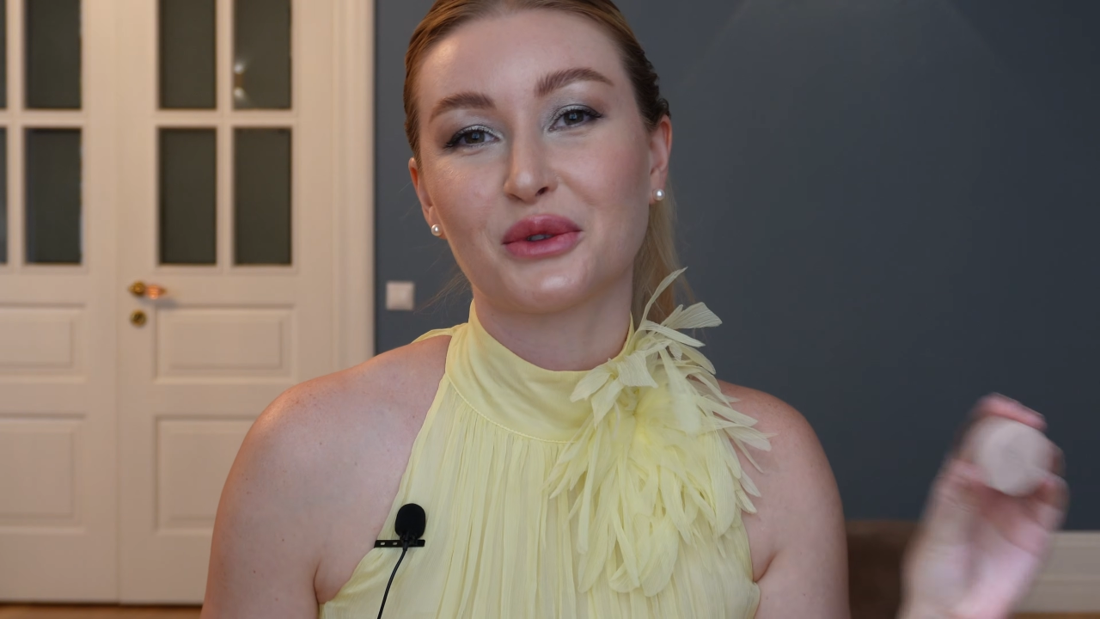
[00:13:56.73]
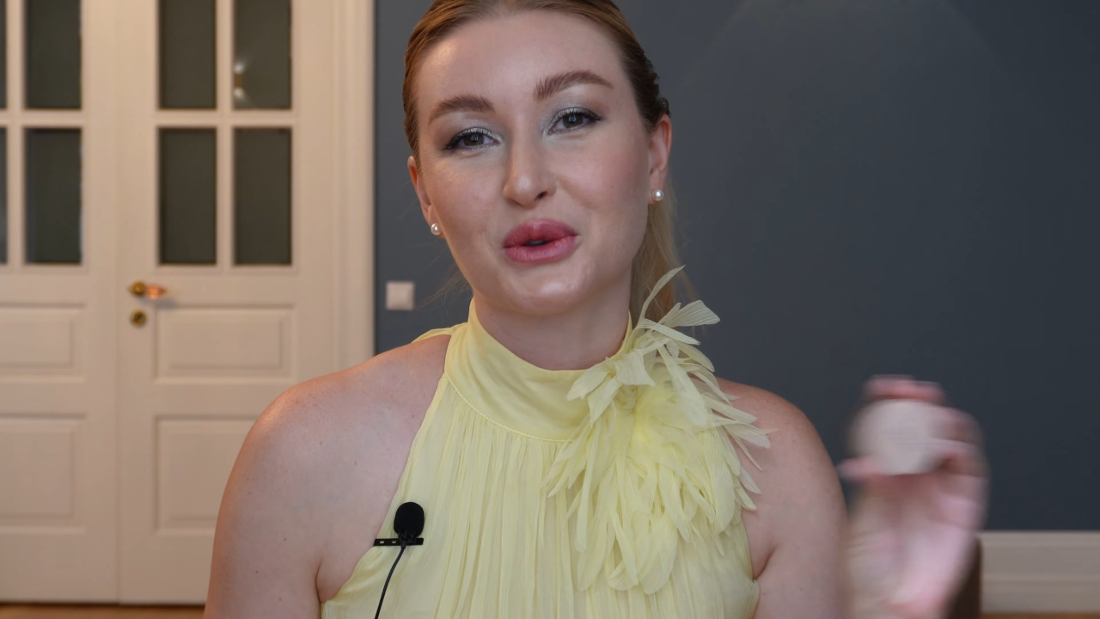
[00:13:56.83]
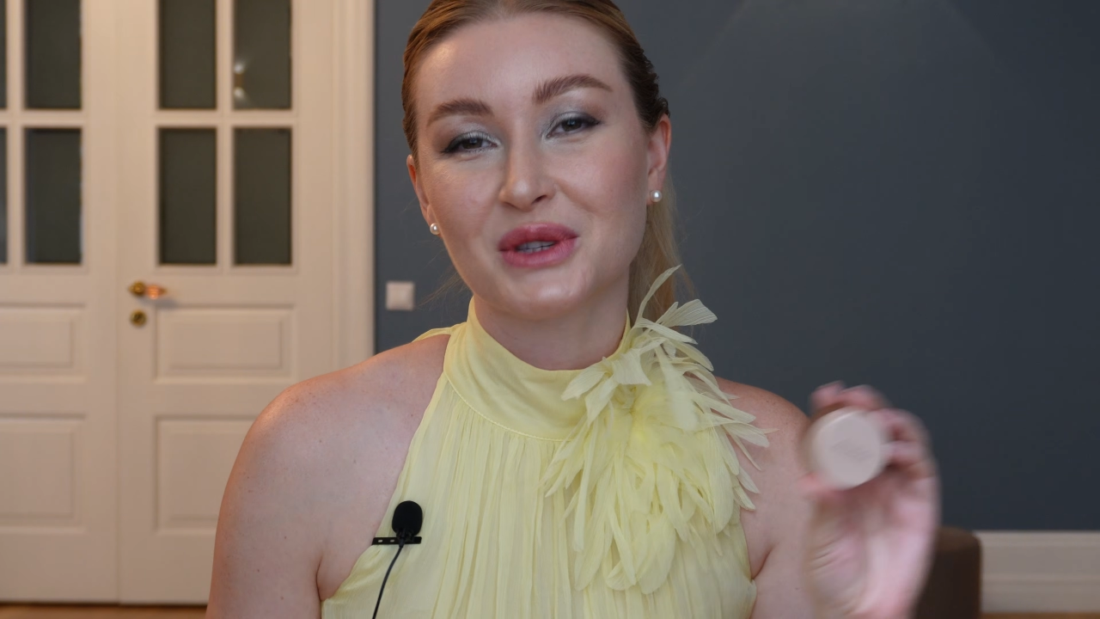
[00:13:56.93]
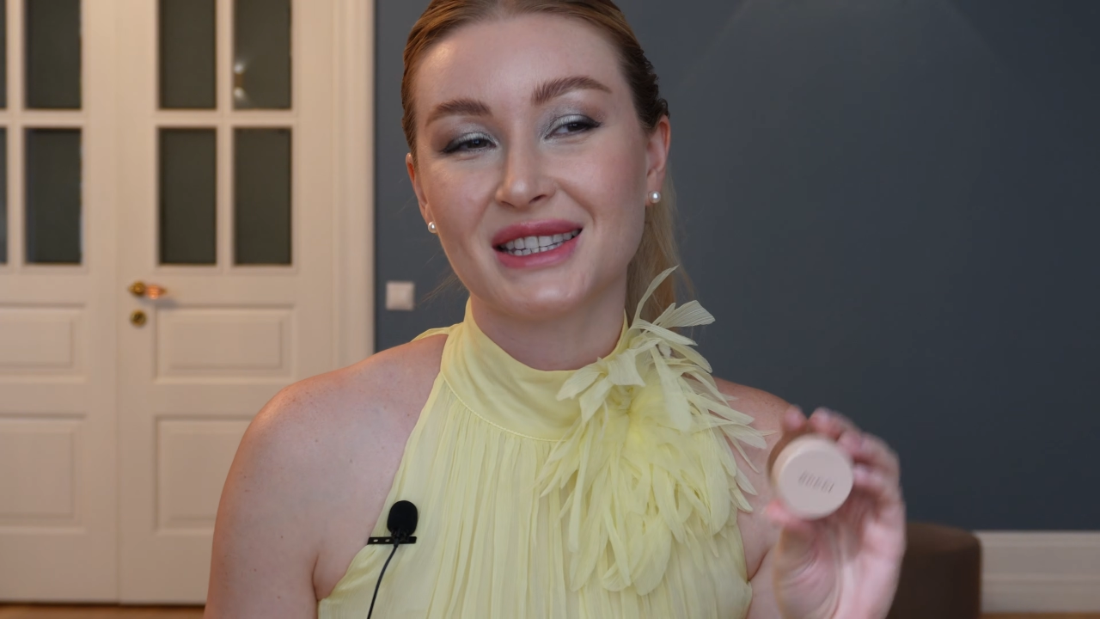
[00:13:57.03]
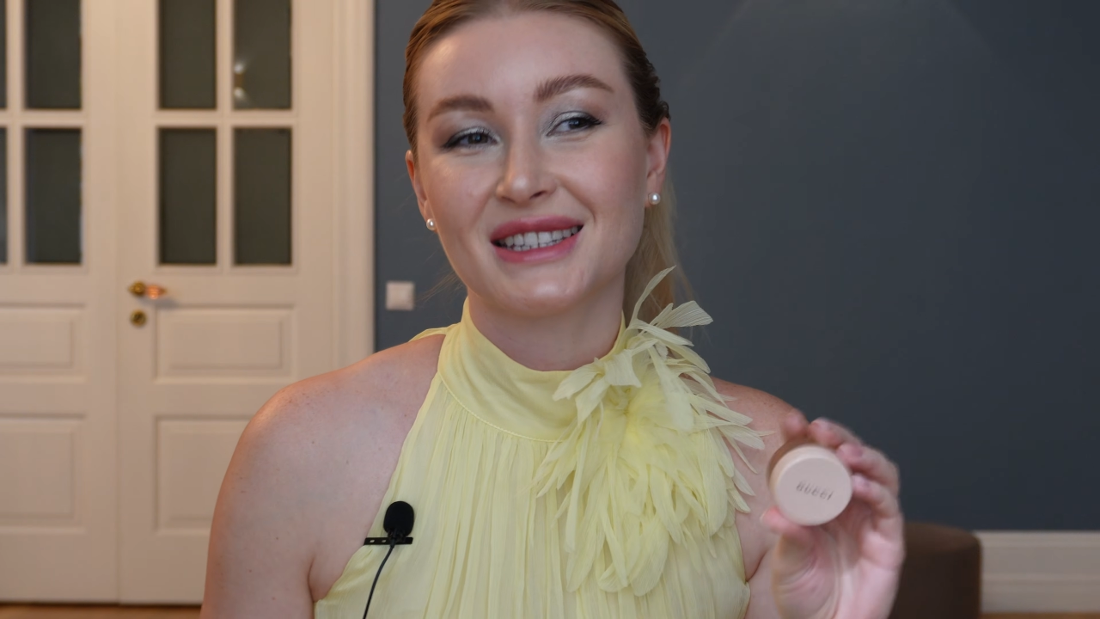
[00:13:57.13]

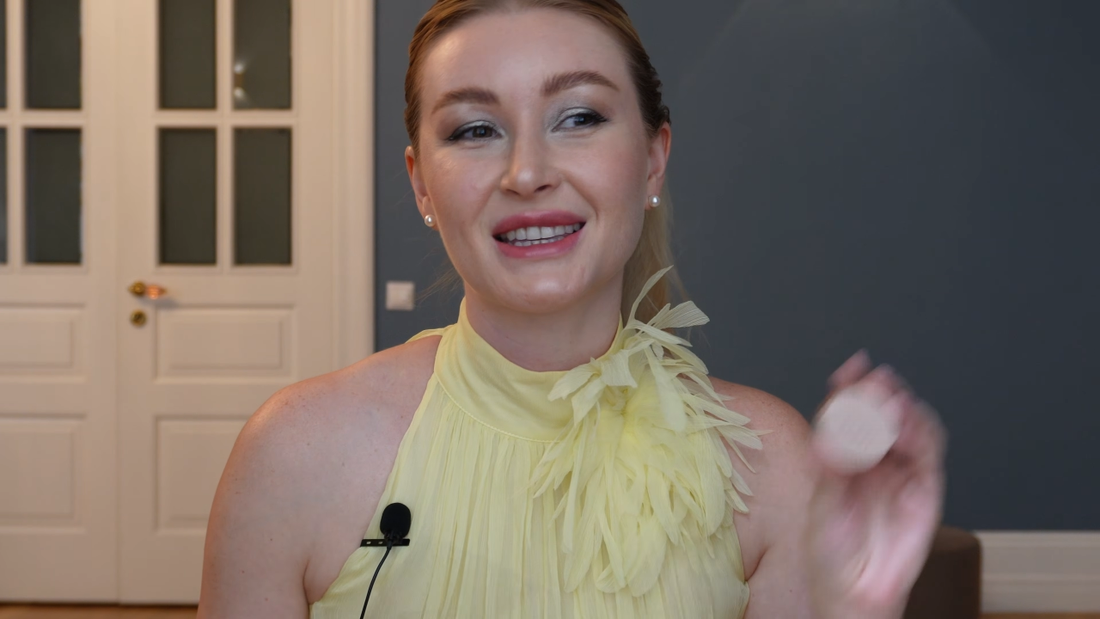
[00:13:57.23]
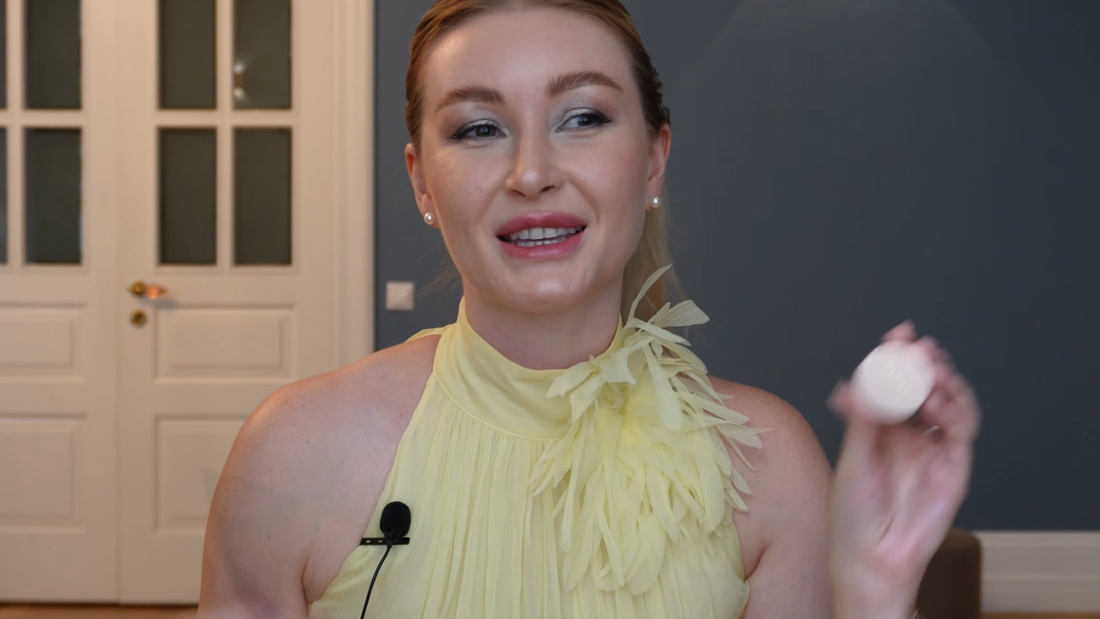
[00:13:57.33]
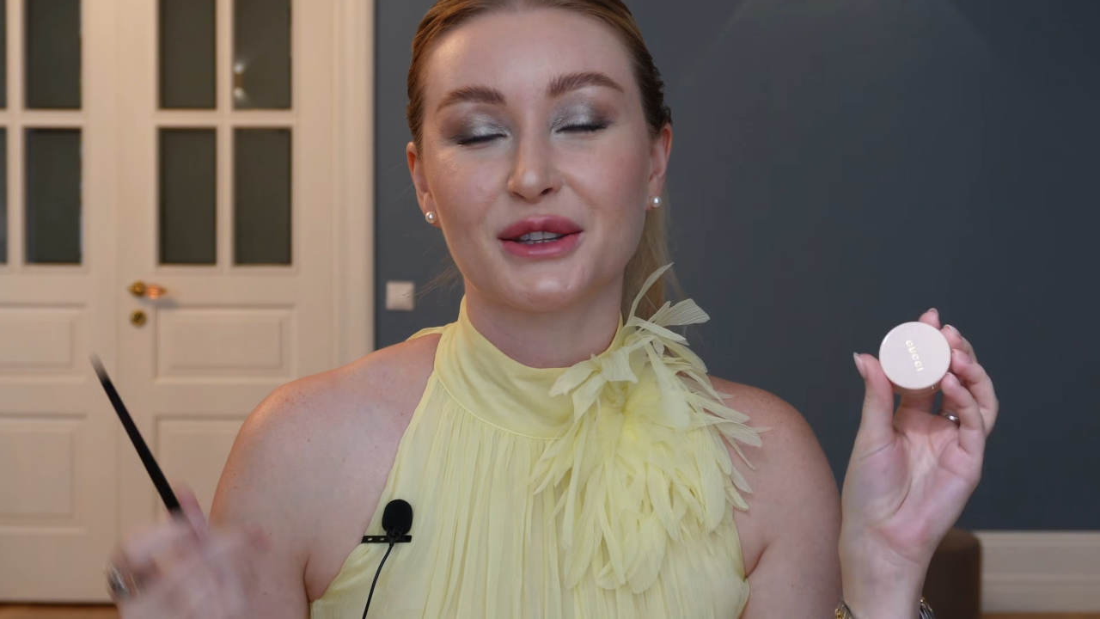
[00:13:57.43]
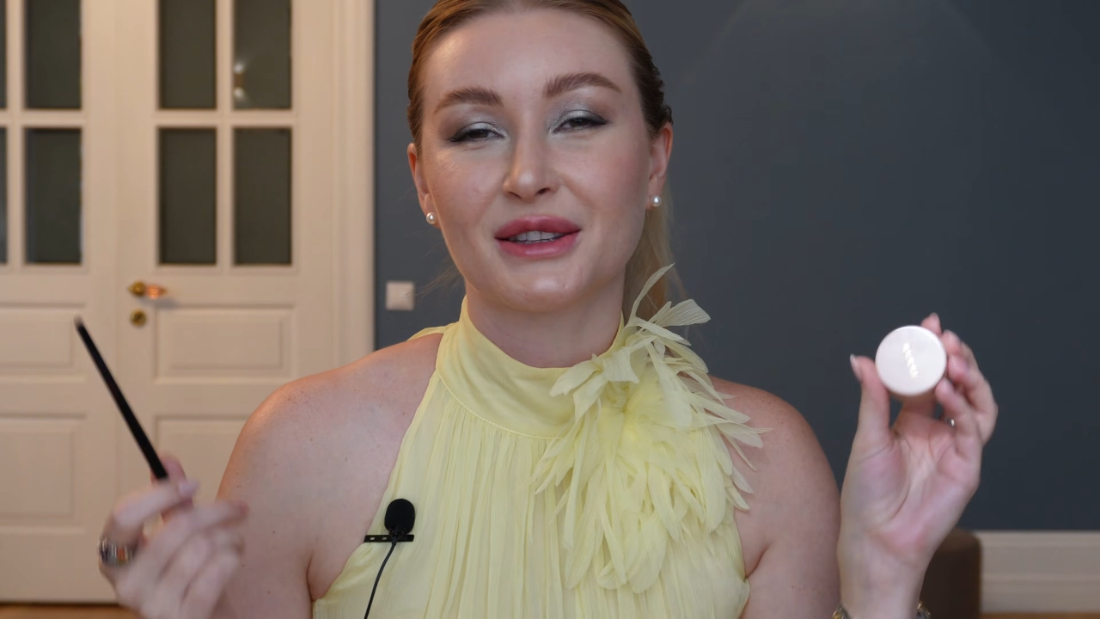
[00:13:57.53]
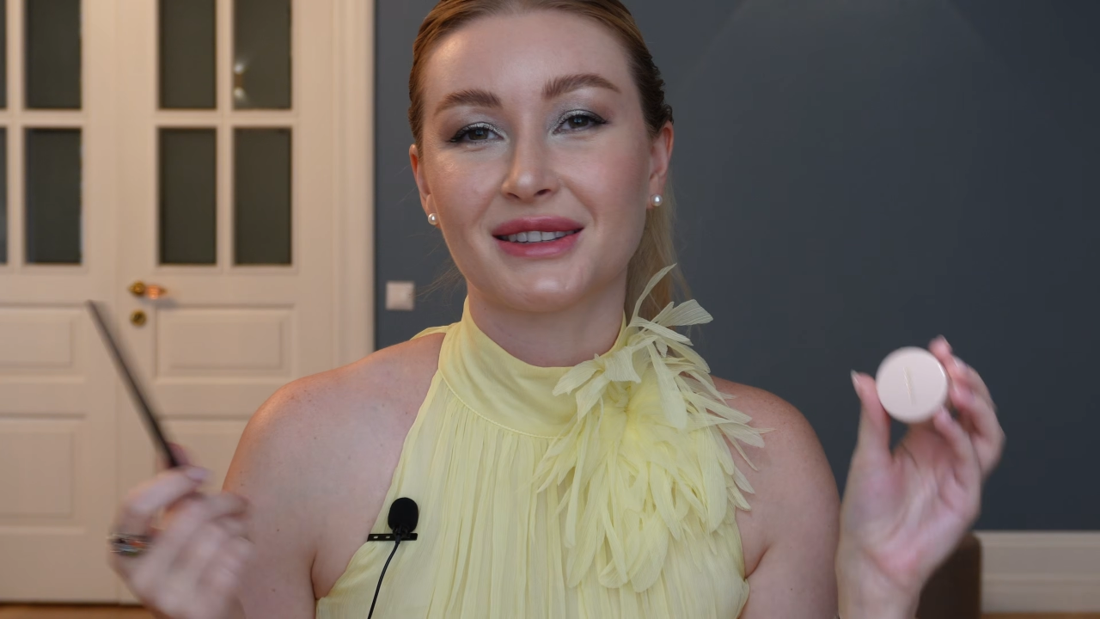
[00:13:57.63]
used it
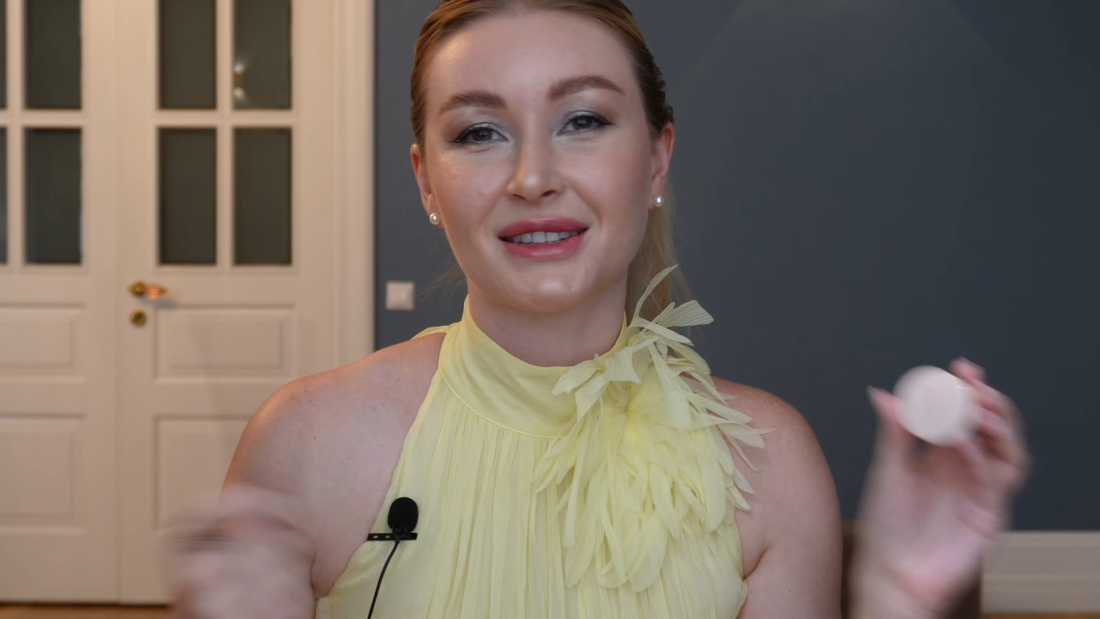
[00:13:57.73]
and